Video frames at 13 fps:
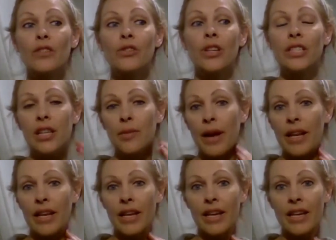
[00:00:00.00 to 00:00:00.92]

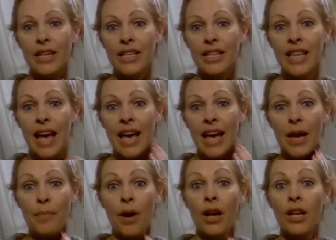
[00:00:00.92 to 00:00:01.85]
Trichotillomania is
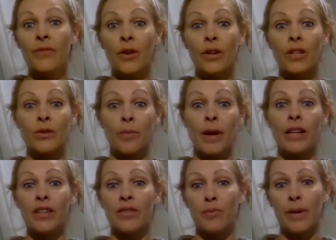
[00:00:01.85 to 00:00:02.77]
a body-focused
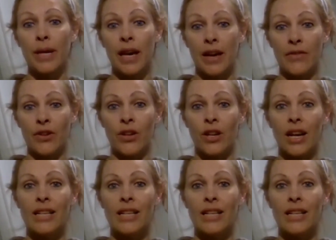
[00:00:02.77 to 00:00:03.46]
repetitive behavior.